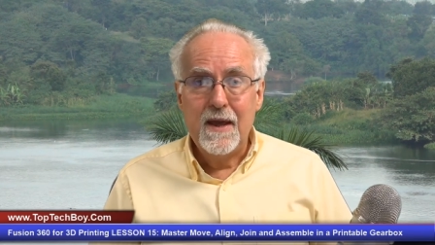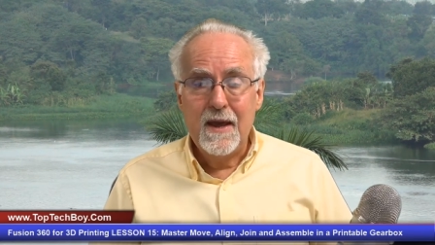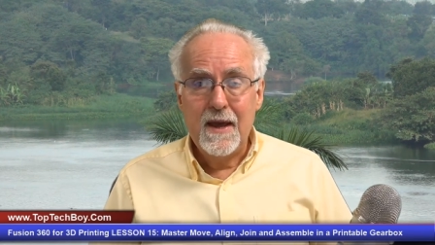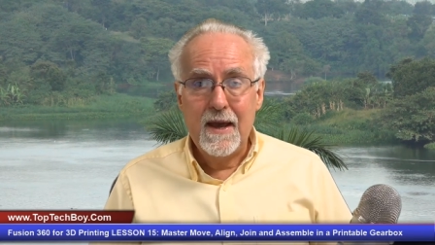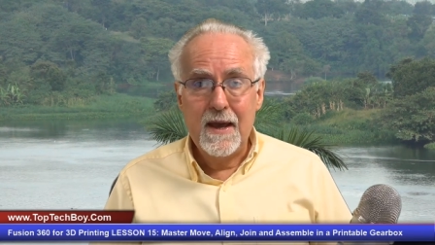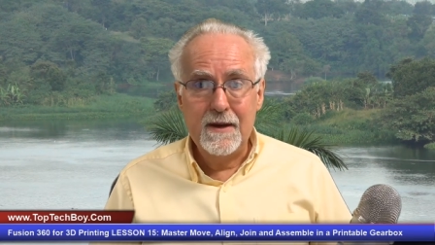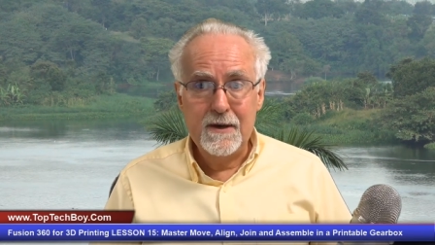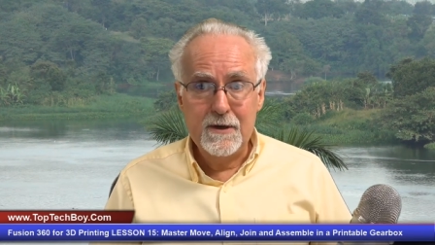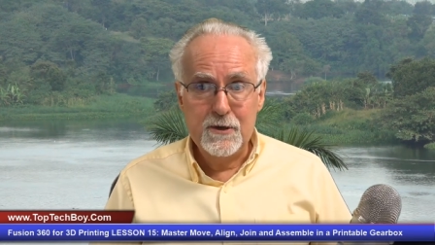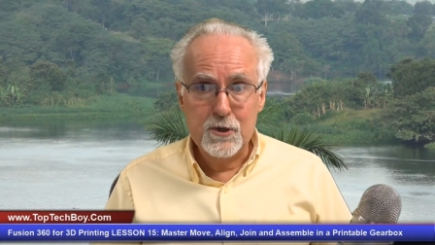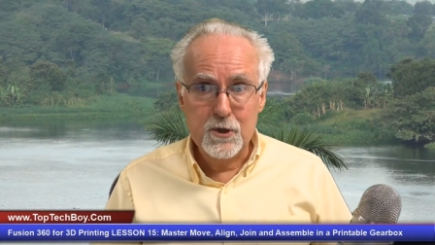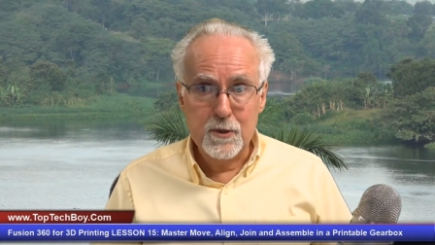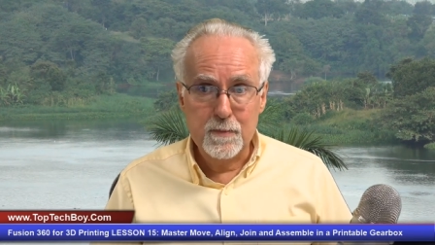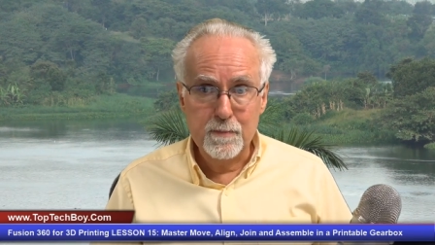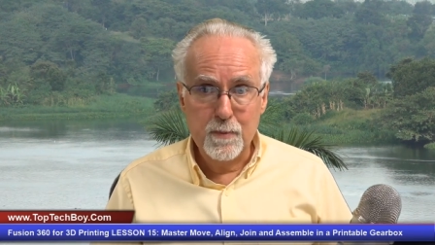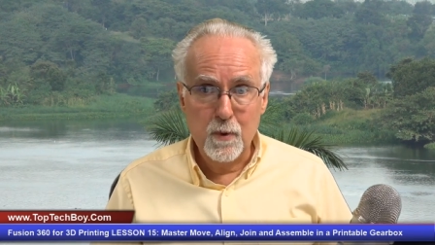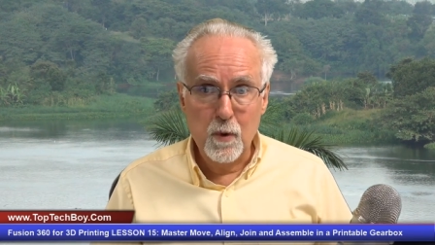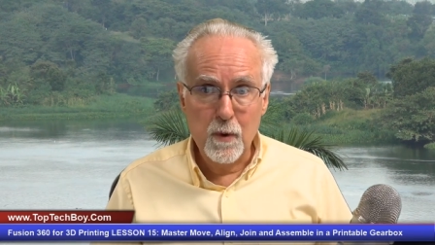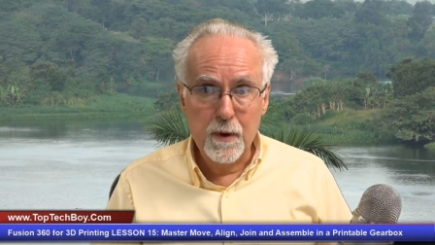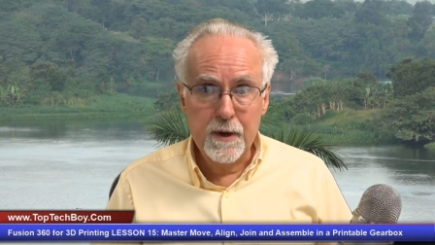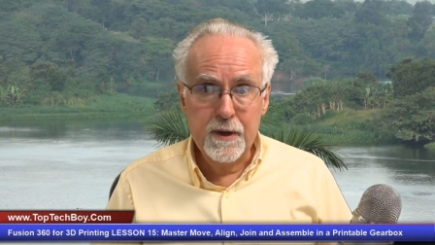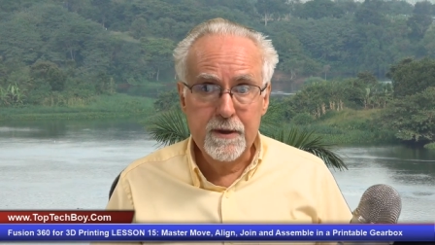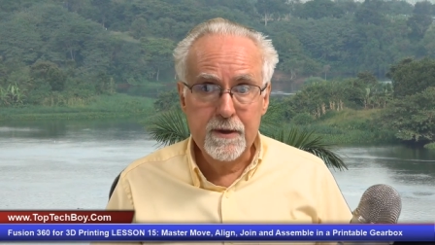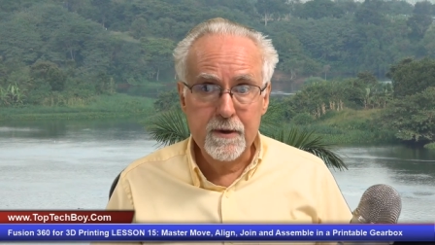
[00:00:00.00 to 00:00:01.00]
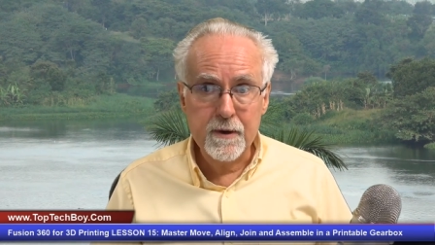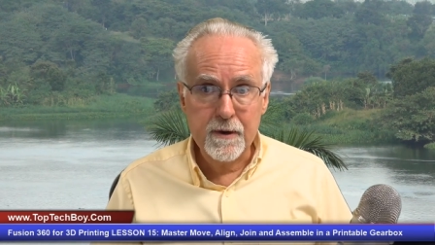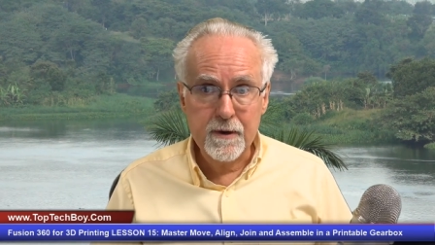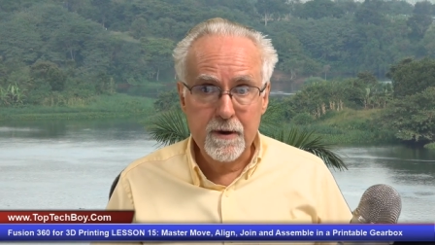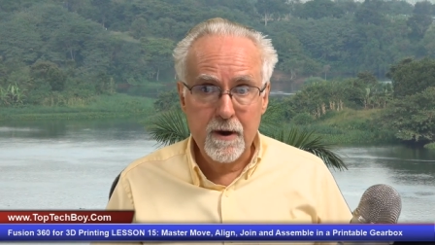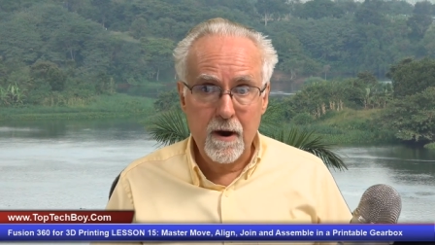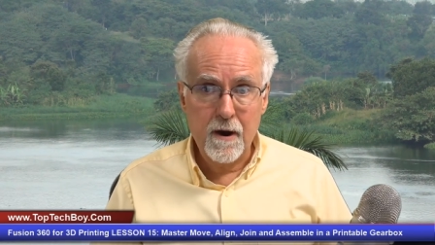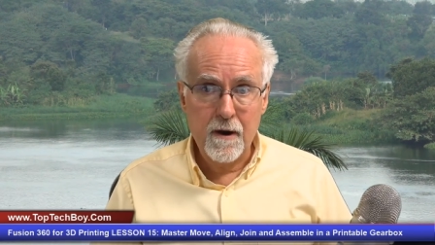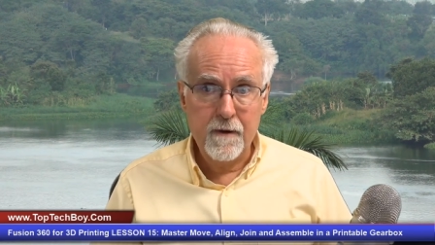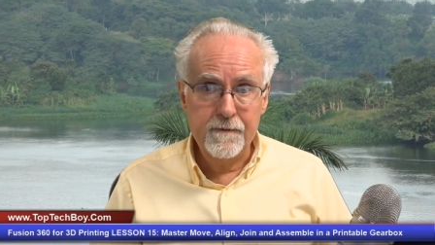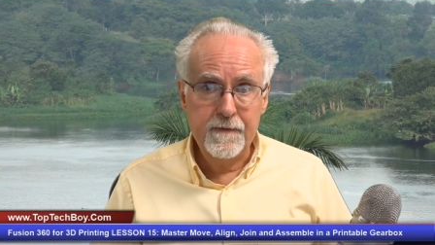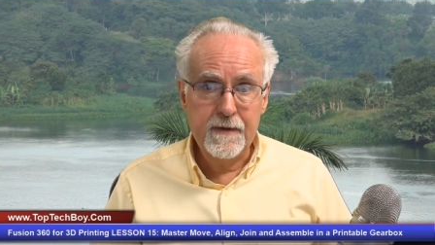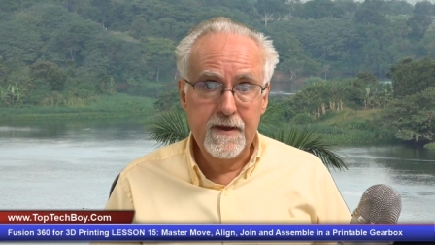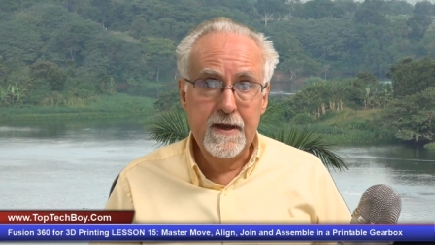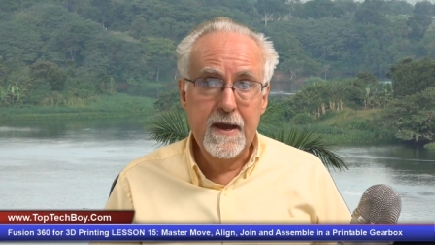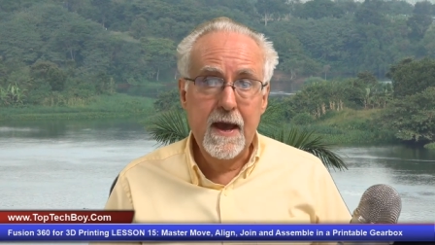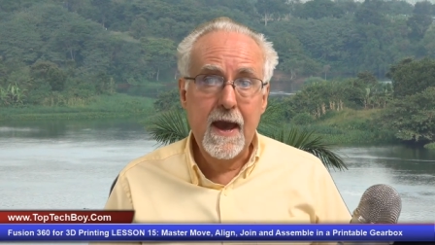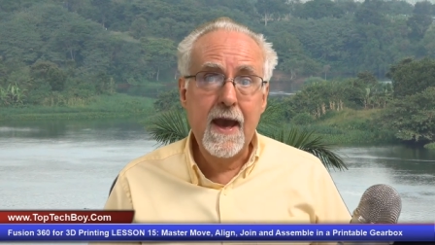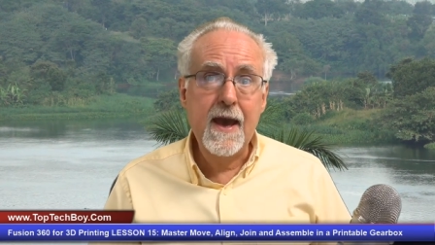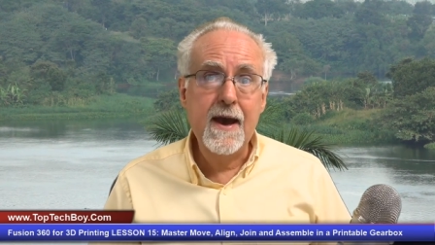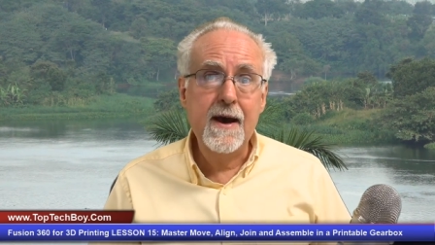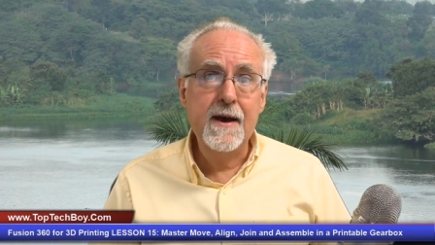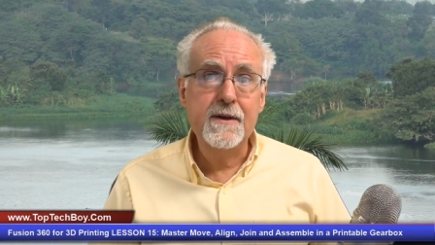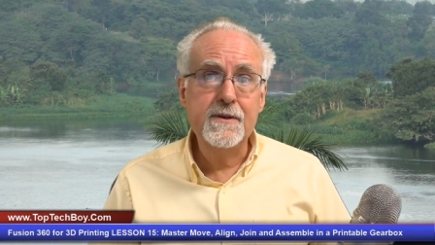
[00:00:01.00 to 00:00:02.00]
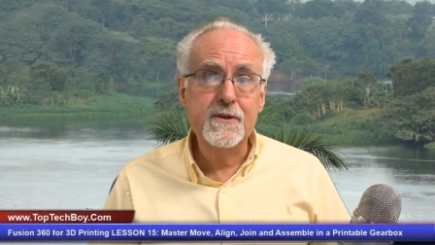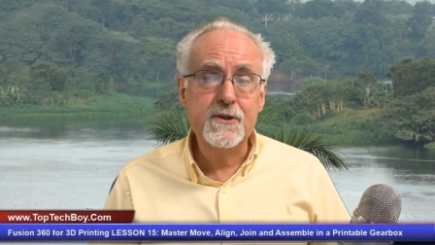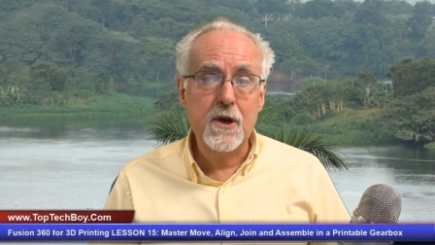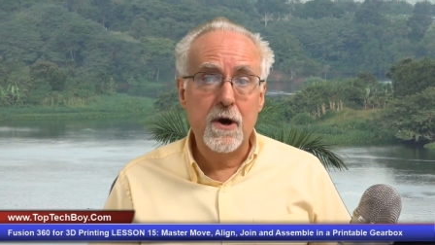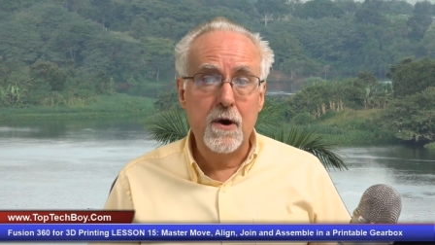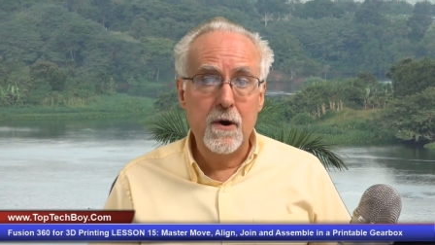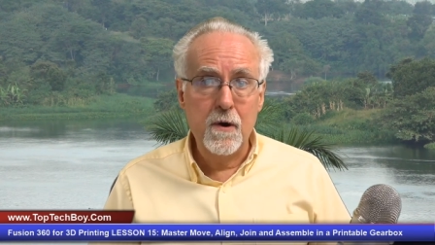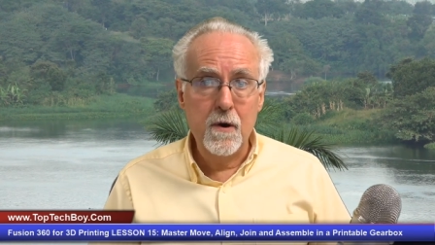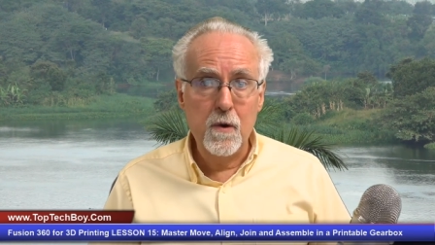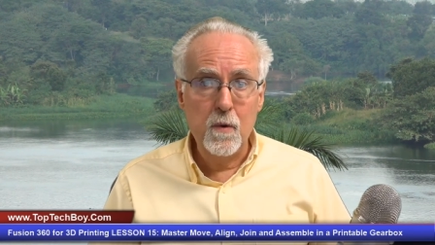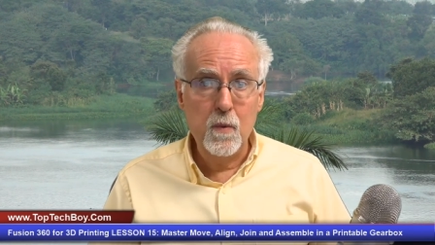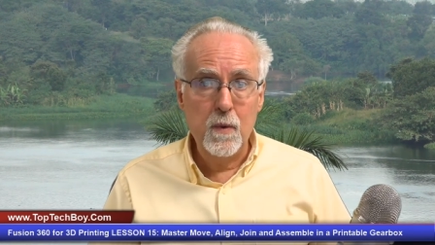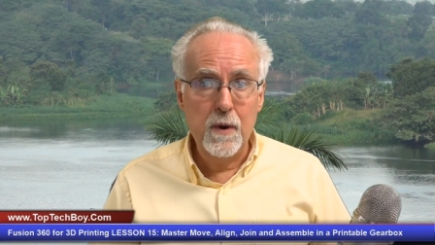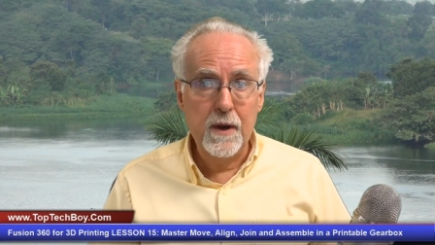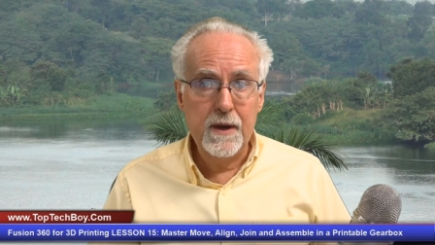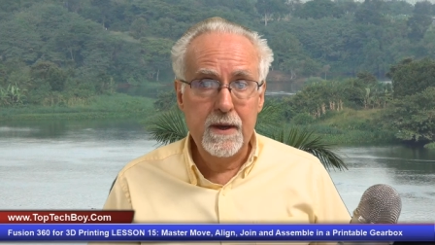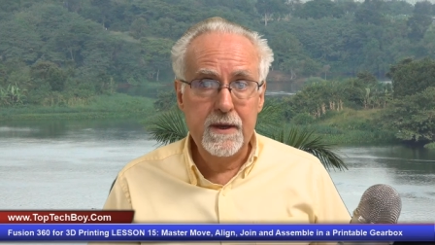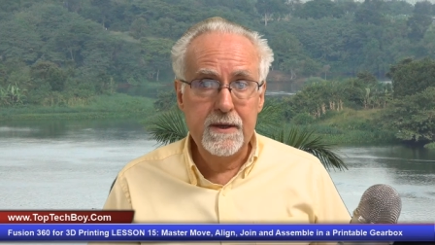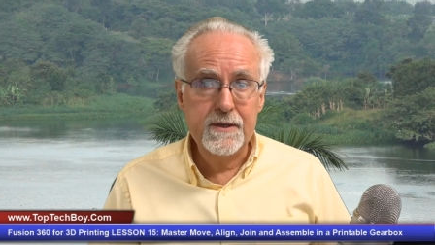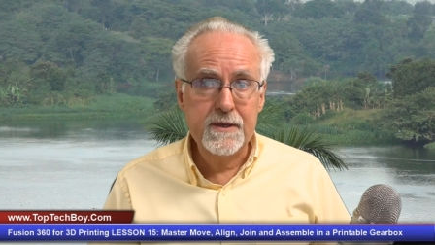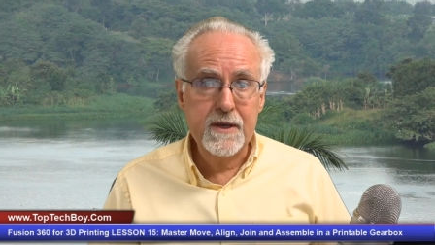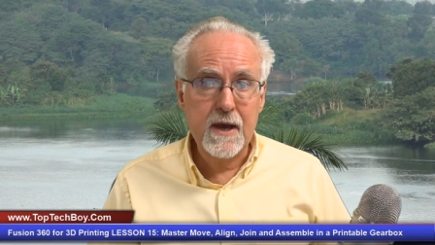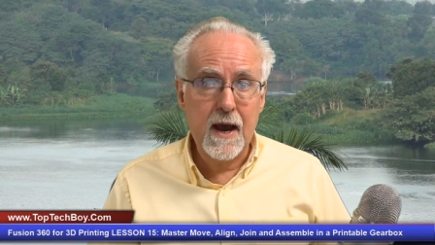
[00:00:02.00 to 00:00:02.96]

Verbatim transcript: And as you're pouring your coffee, as always,